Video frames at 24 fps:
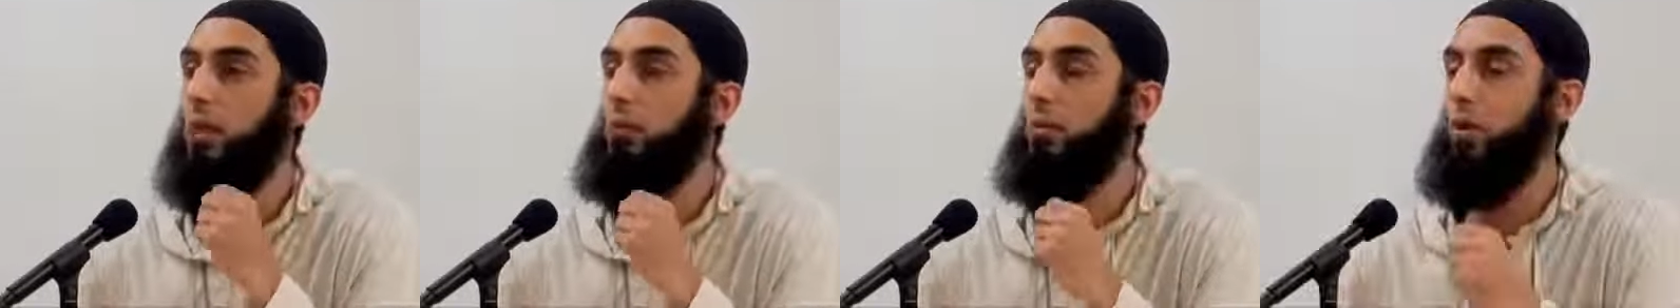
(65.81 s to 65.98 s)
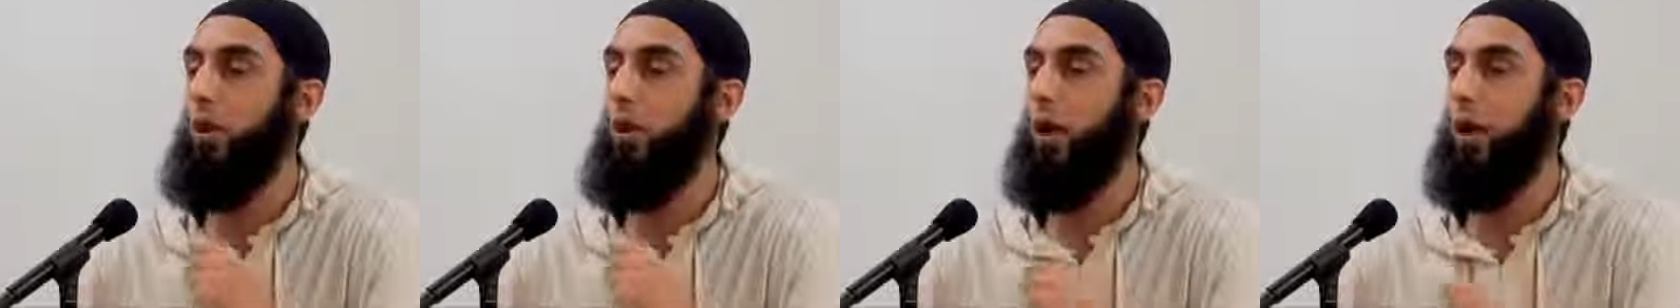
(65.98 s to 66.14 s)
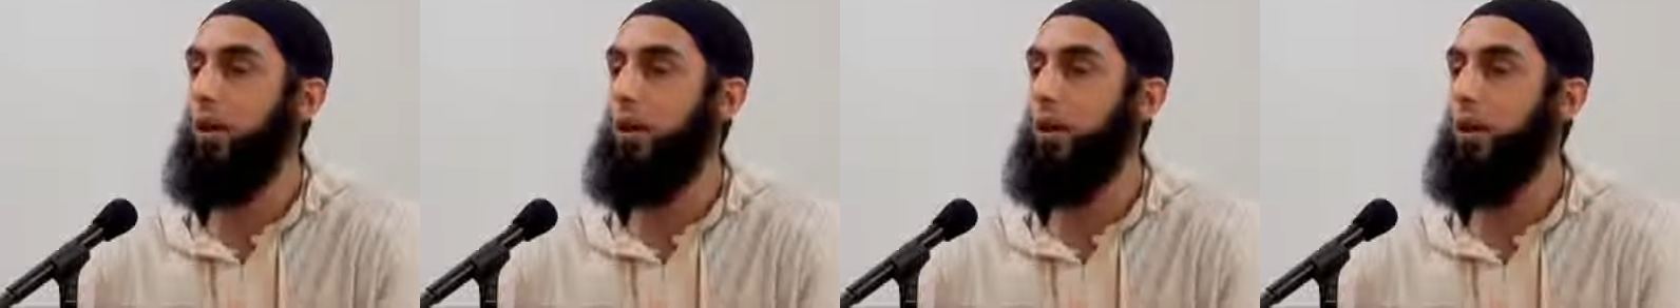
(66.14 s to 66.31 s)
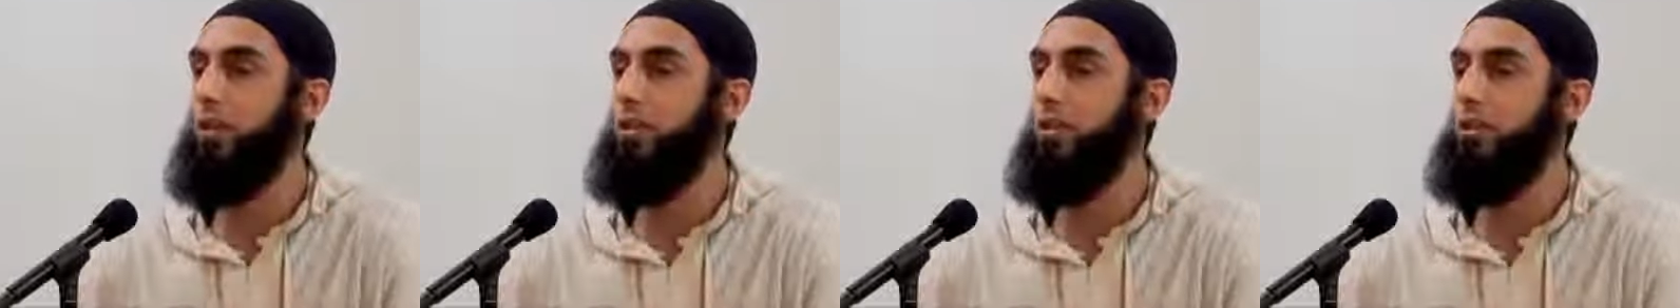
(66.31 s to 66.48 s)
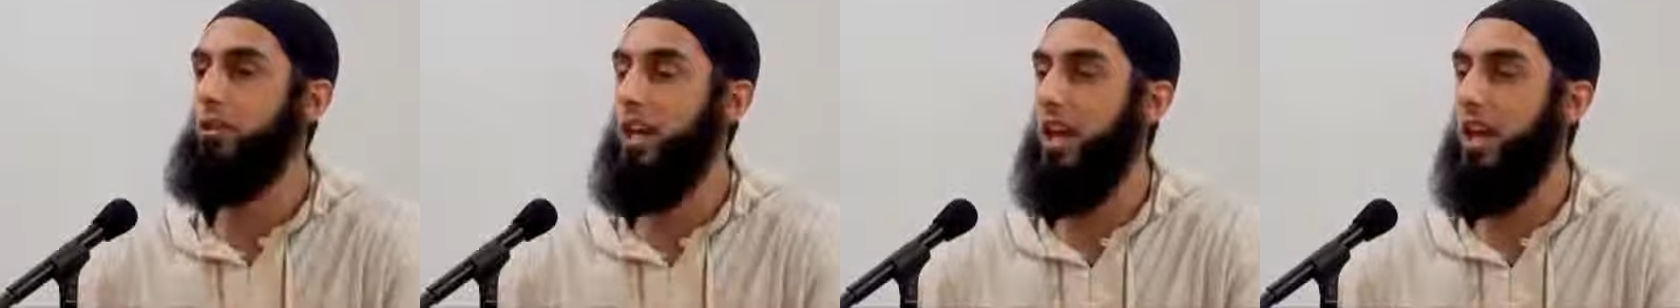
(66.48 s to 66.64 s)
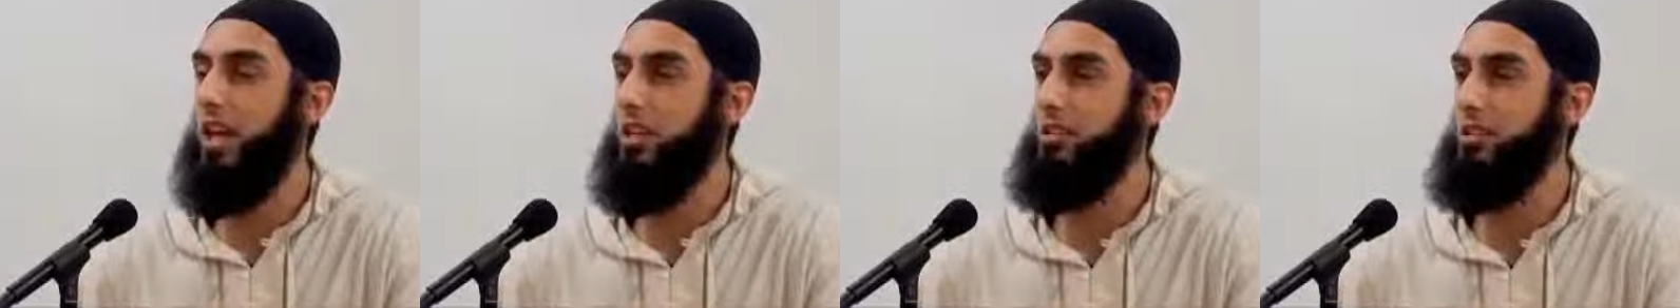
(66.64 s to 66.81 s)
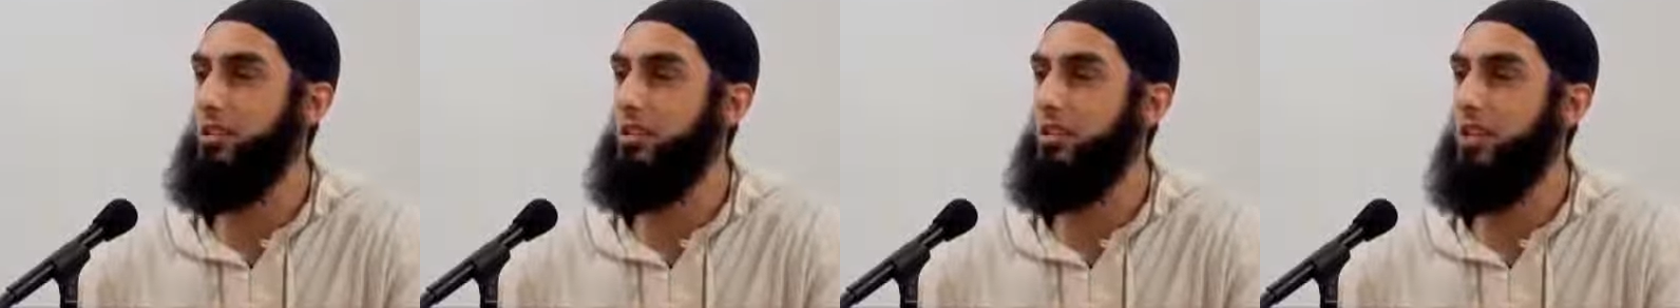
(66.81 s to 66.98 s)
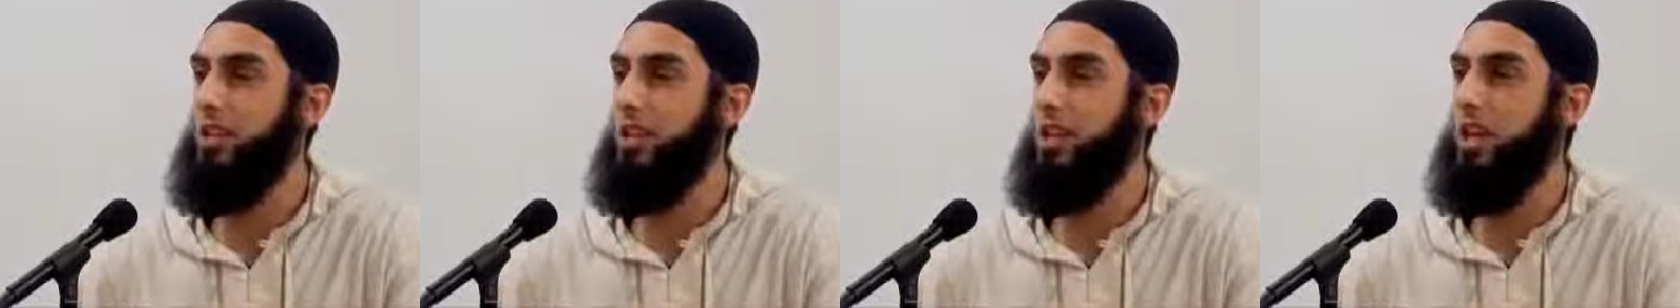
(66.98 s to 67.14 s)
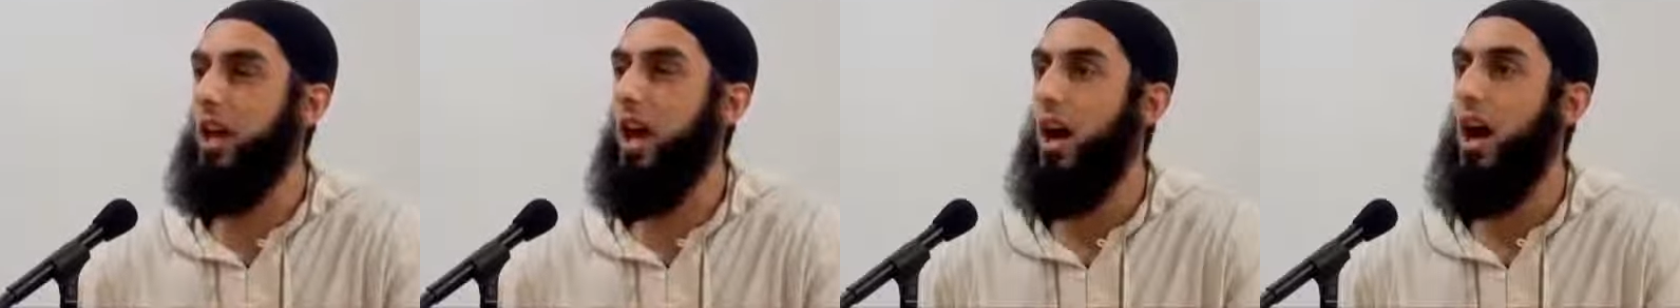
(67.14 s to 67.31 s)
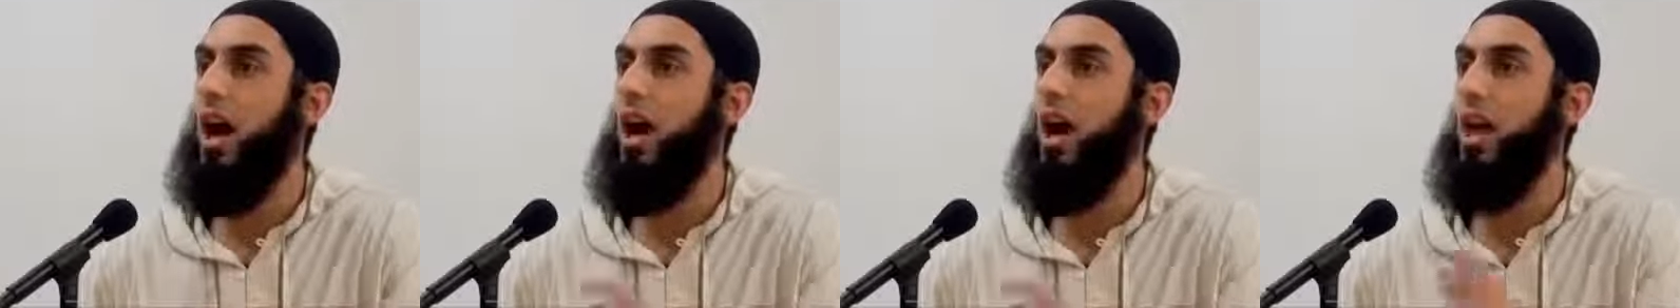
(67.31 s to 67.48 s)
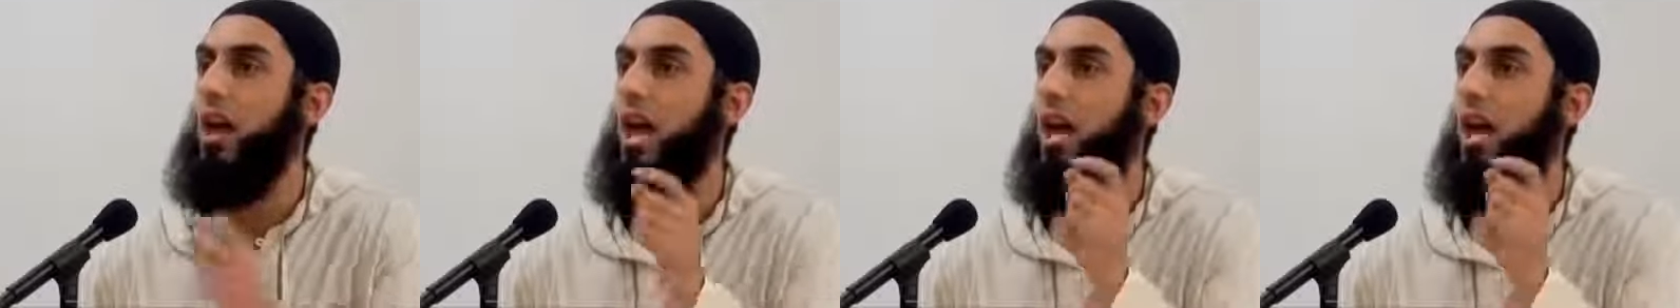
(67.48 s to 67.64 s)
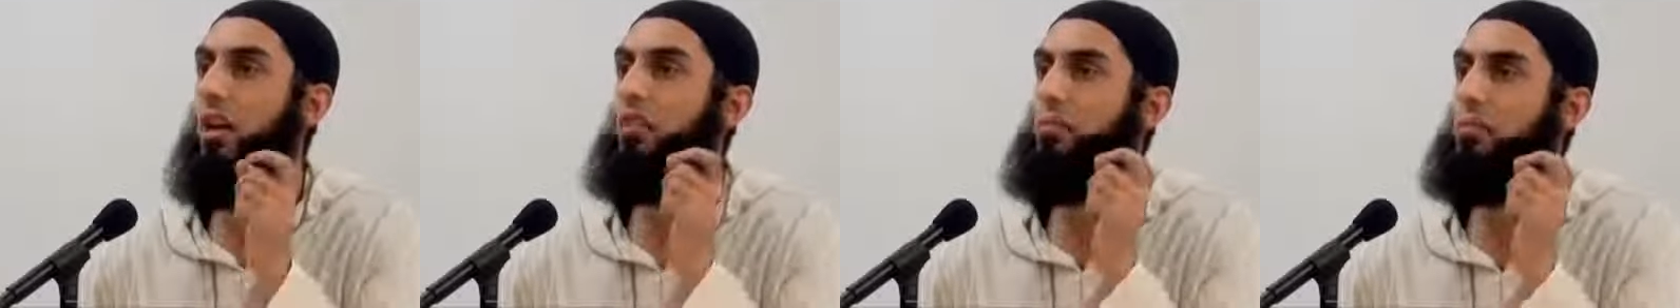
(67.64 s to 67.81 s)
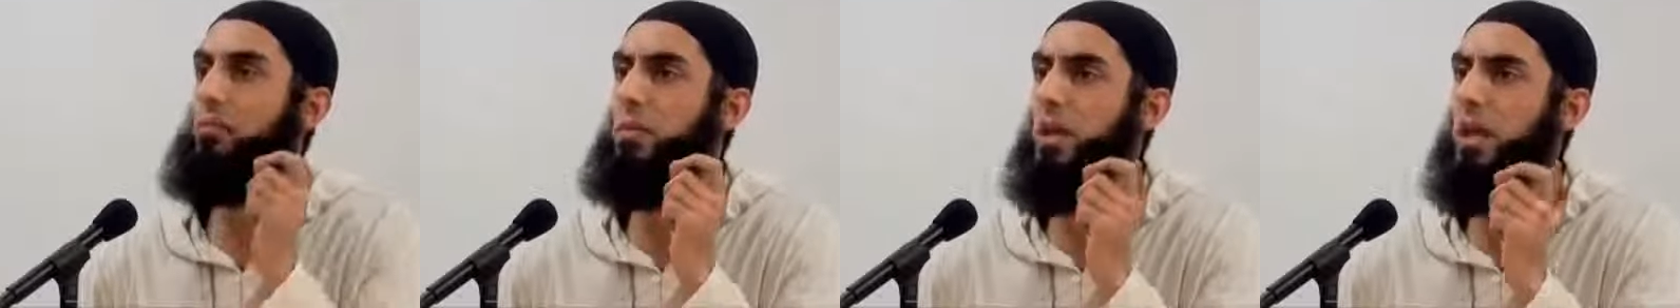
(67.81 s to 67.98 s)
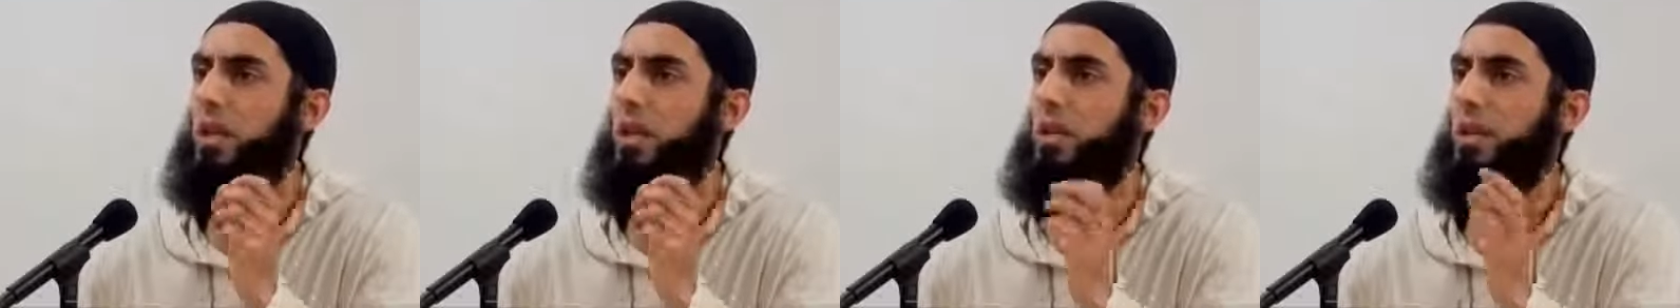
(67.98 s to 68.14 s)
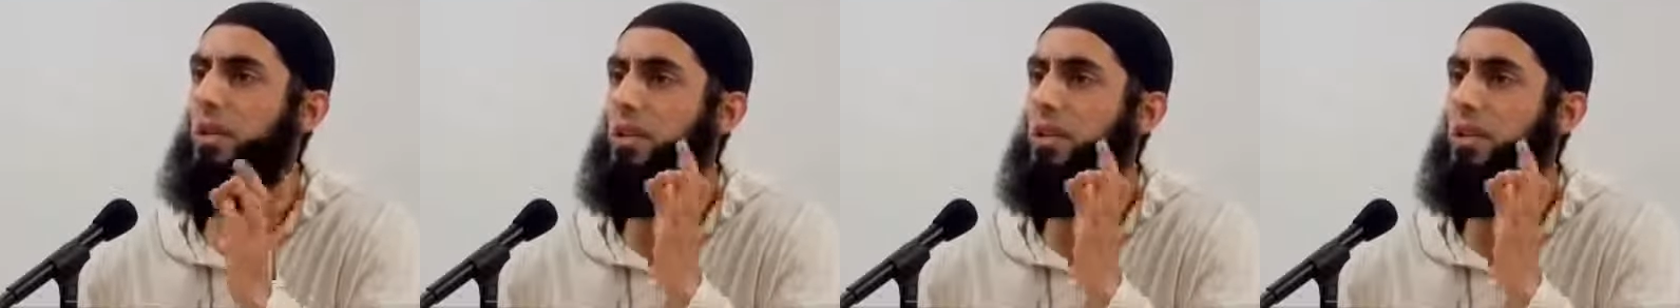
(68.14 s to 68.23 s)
Ibn Aqil says, I have made